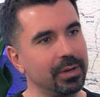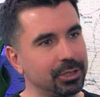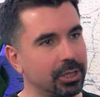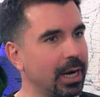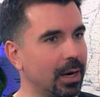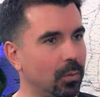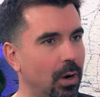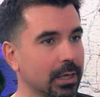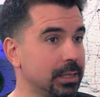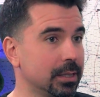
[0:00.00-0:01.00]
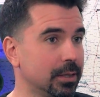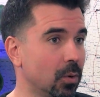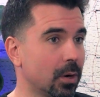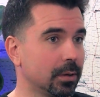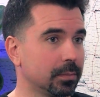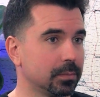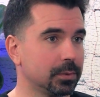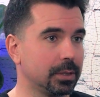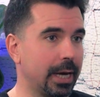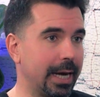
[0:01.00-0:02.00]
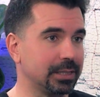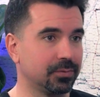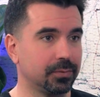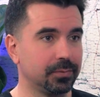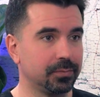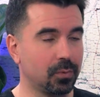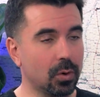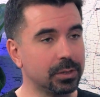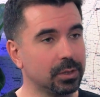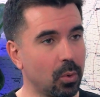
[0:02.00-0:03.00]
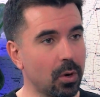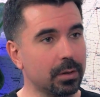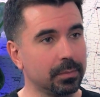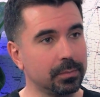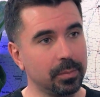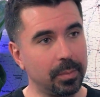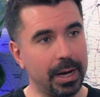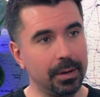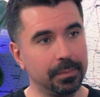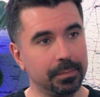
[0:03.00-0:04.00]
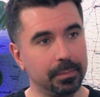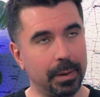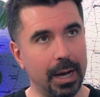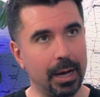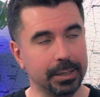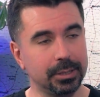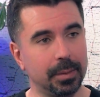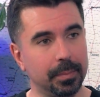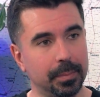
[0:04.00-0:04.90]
venture kind of walks in the door to ask for support with Bioticship?